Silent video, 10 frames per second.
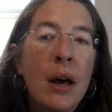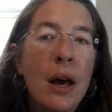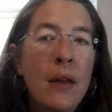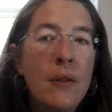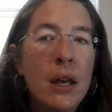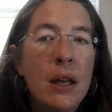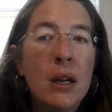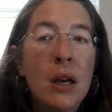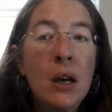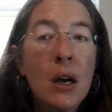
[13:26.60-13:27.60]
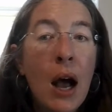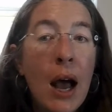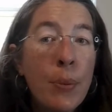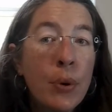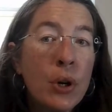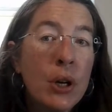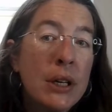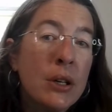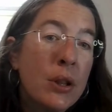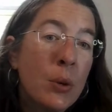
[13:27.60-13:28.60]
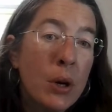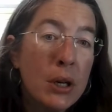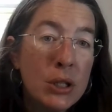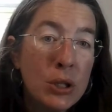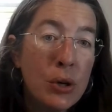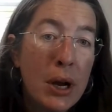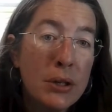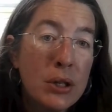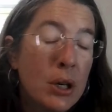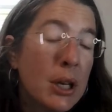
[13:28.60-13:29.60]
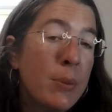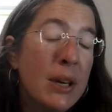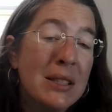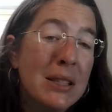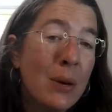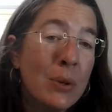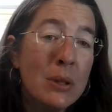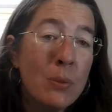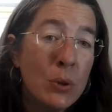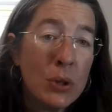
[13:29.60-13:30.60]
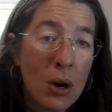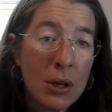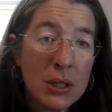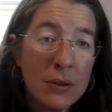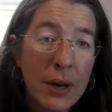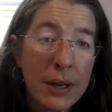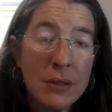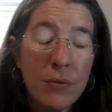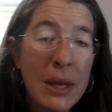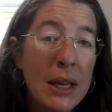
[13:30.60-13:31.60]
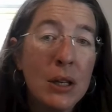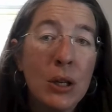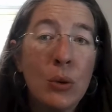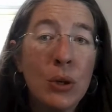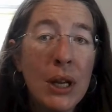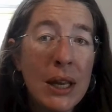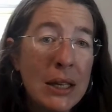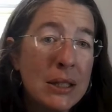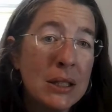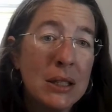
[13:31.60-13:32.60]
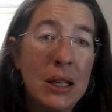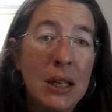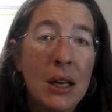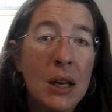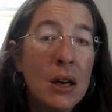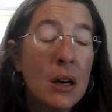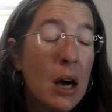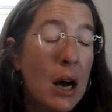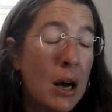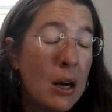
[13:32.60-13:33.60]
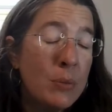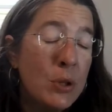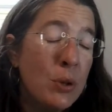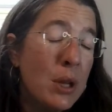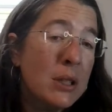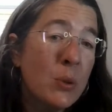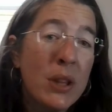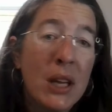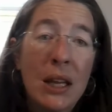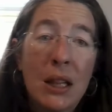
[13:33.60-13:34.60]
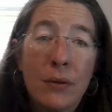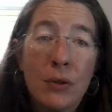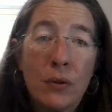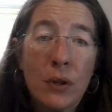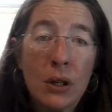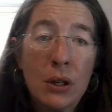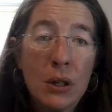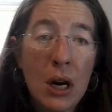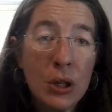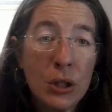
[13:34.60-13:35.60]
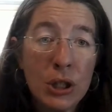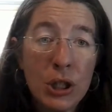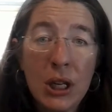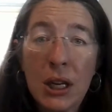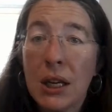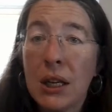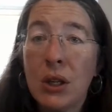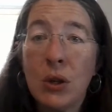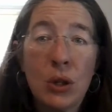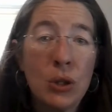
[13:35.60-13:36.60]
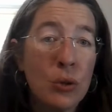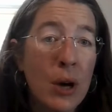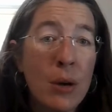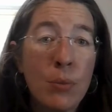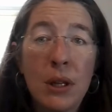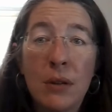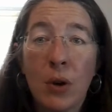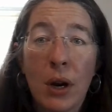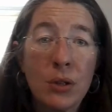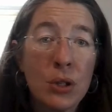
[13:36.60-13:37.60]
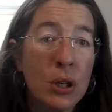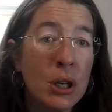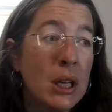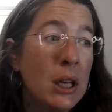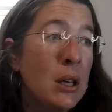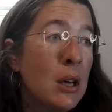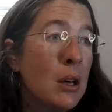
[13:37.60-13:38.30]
and then I put on here that we're going to do ground turkey because that was the most cost-effective meat. You could easily do this with any leftover cooked chicken. You could do ground beef, ground turkey,